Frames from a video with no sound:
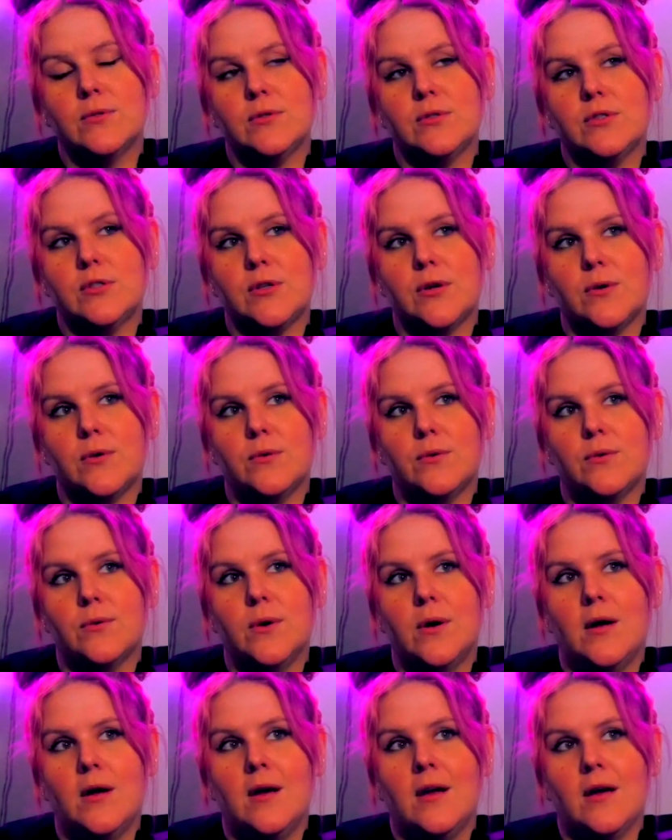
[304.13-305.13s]
So
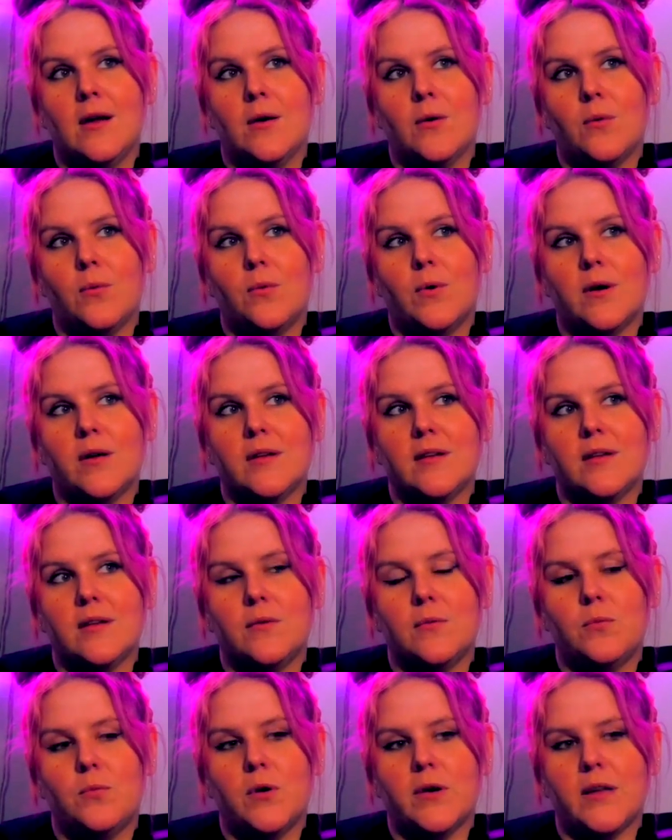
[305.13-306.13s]
what
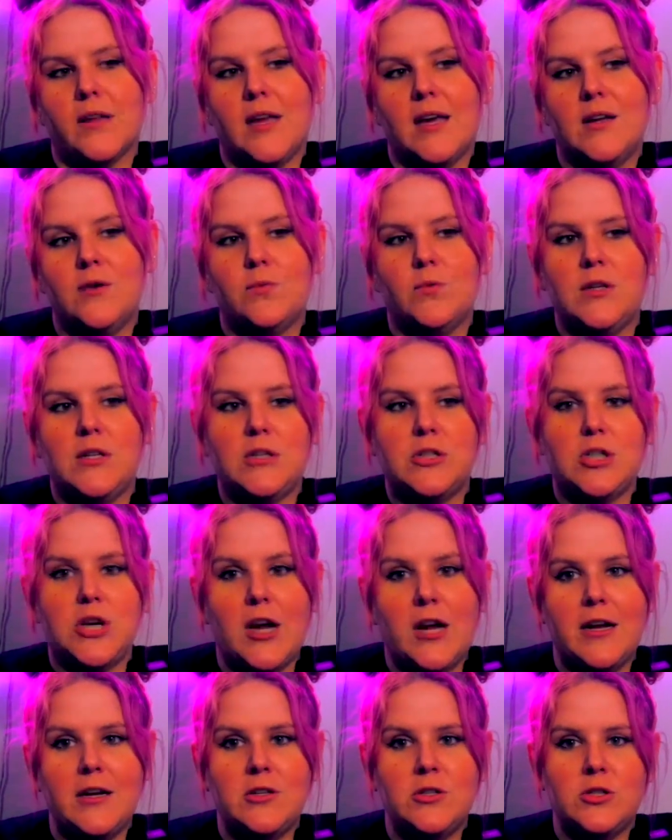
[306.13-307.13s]
can we
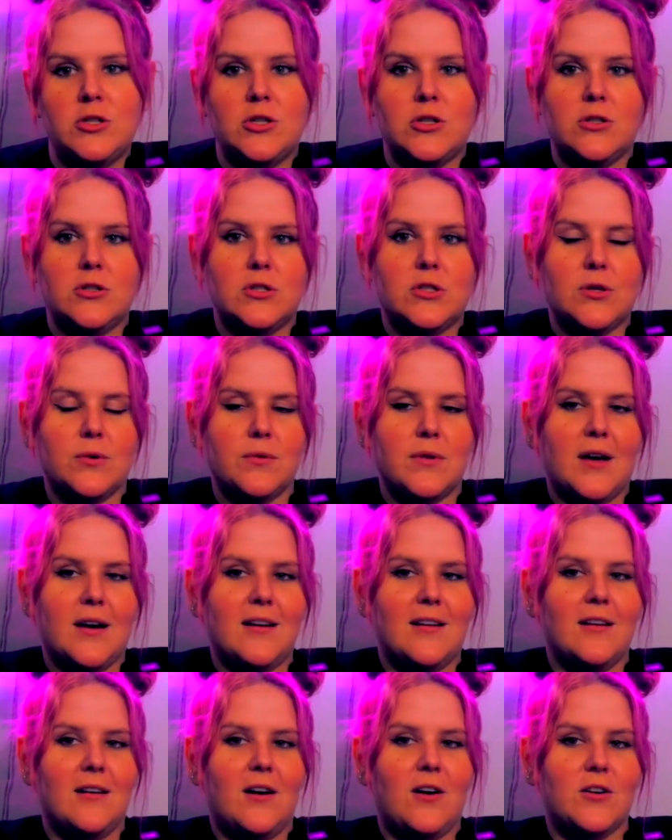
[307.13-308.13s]
change so
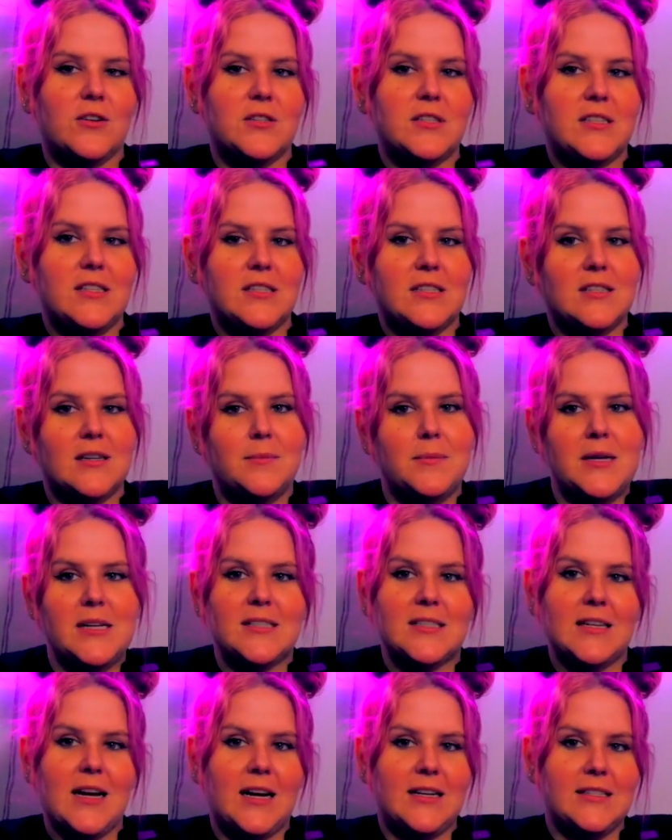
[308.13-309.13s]
that our system
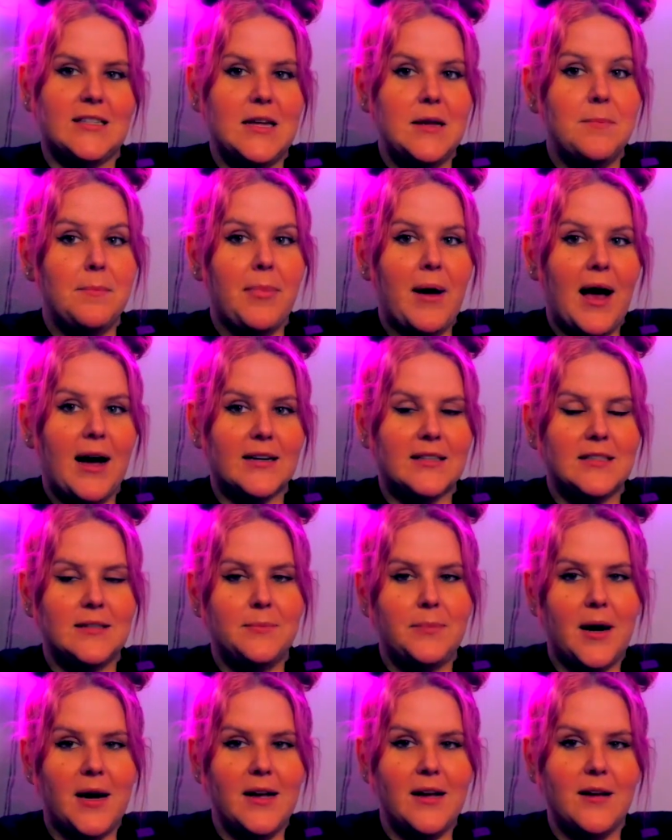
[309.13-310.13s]
isn't as
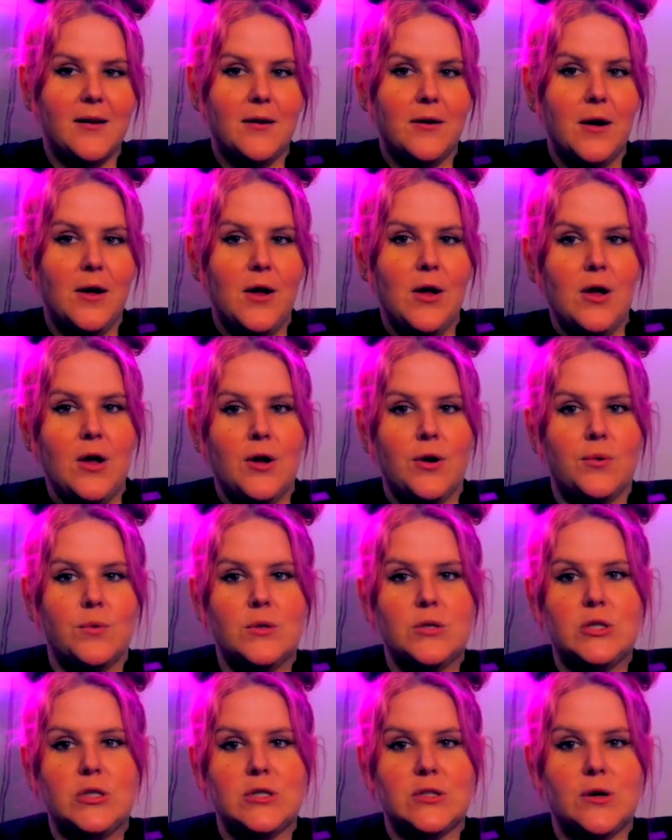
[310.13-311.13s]
impacted by it?
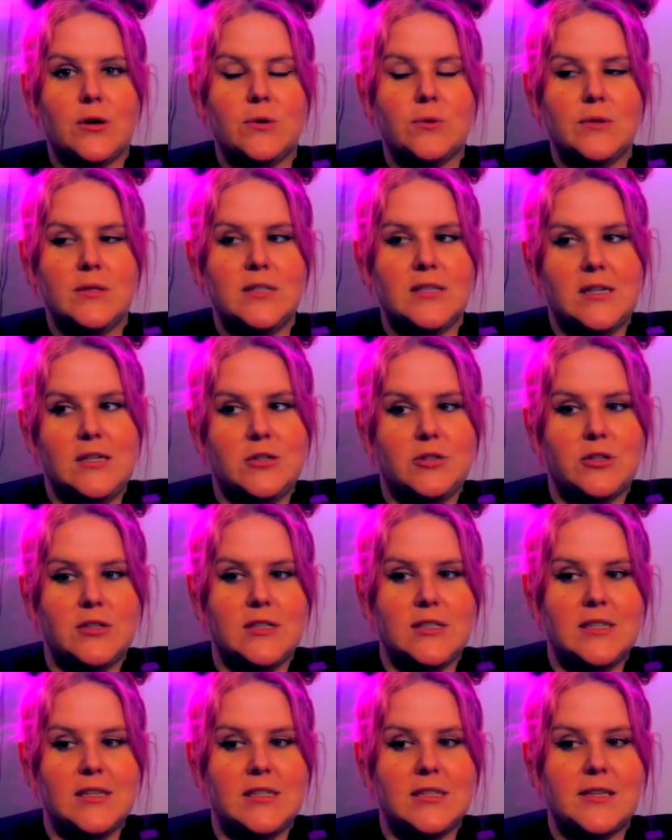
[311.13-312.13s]
which is always
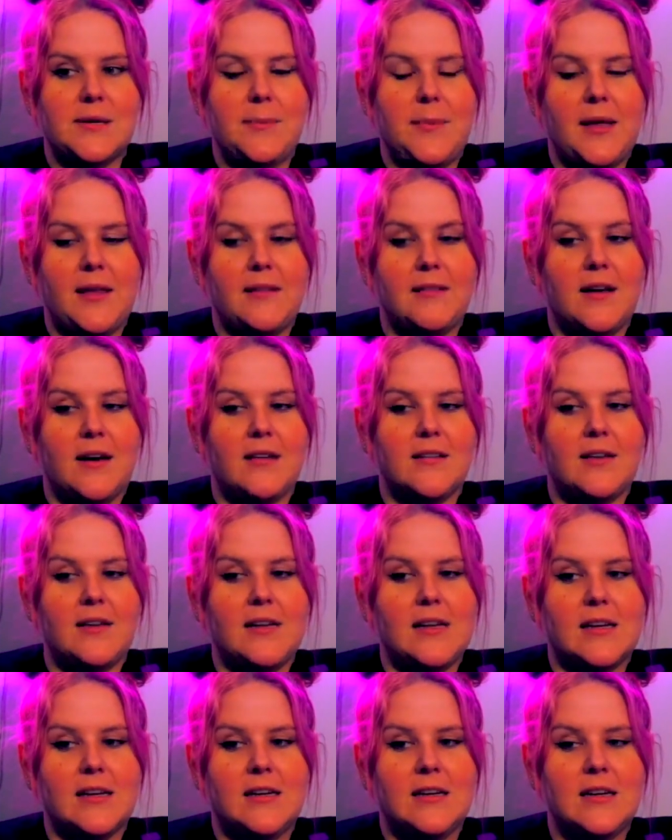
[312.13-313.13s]
interesting to me, that
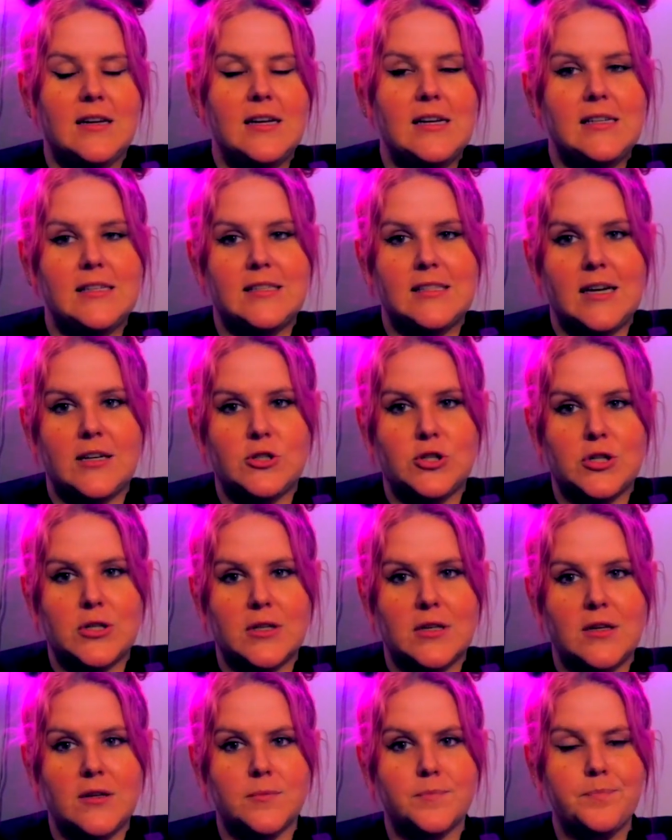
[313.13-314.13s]
like
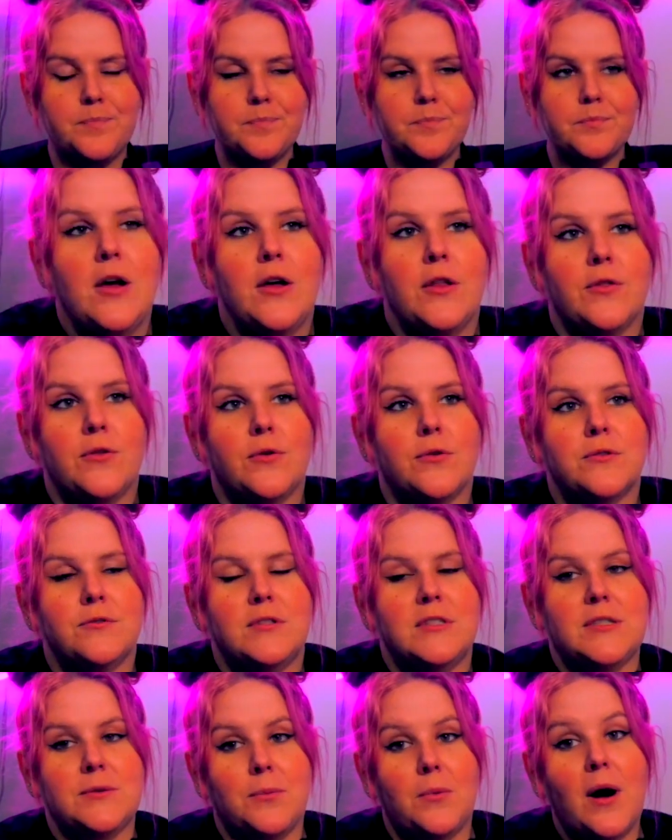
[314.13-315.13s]
essentially the only
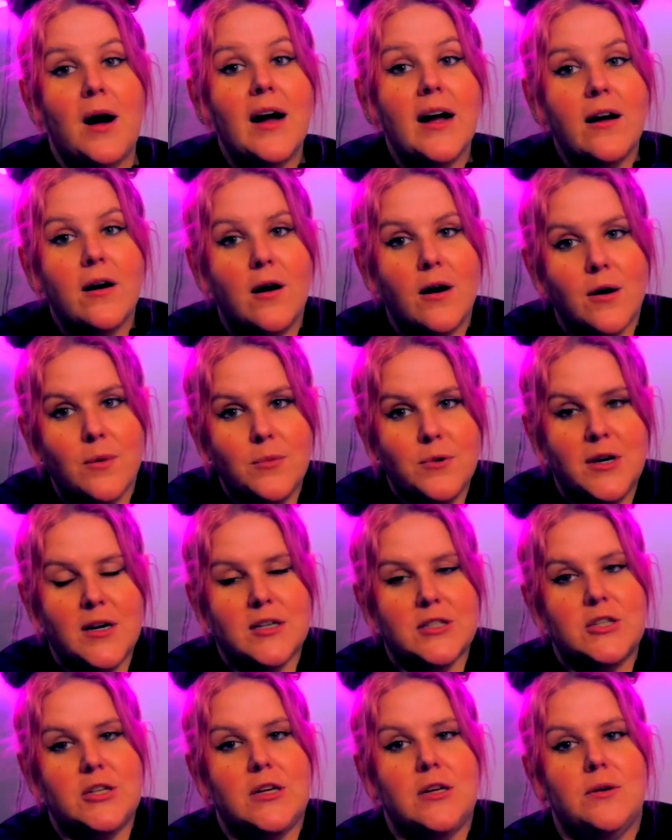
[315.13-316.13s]
reason why harm
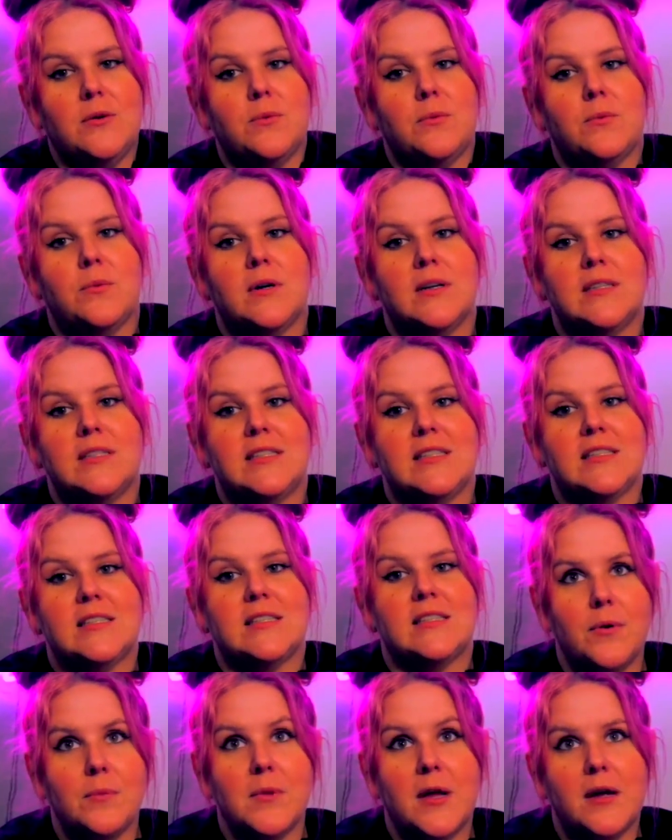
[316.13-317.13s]
reduction
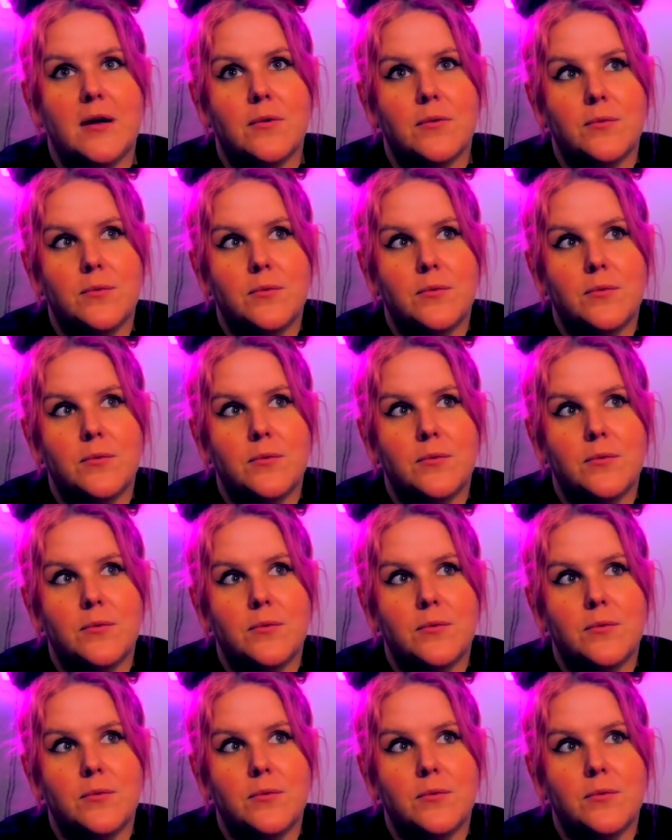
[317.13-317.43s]
was like